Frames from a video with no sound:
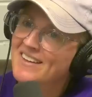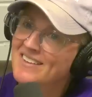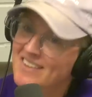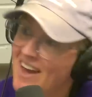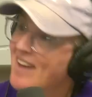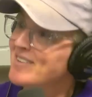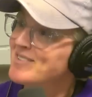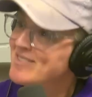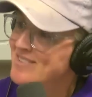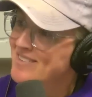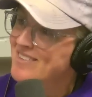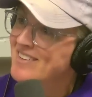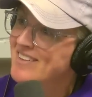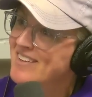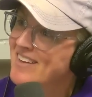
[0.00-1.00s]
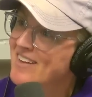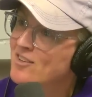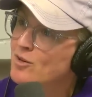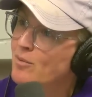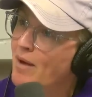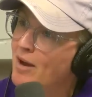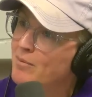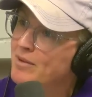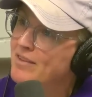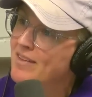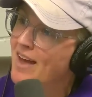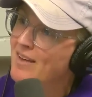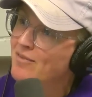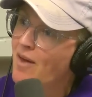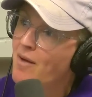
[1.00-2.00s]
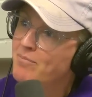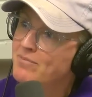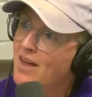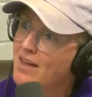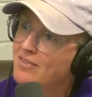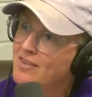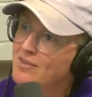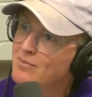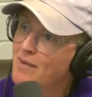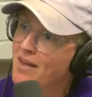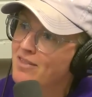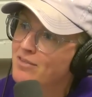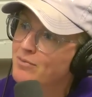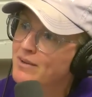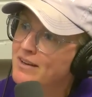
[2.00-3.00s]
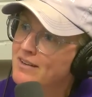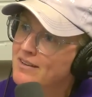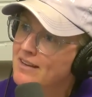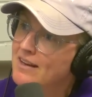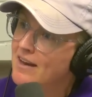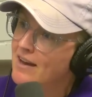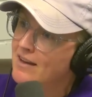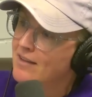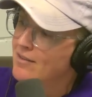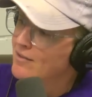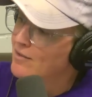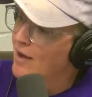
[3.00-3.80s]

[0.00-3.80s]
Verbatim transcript: Yes. It's your body wow. being like, not this month. We didn't need any of this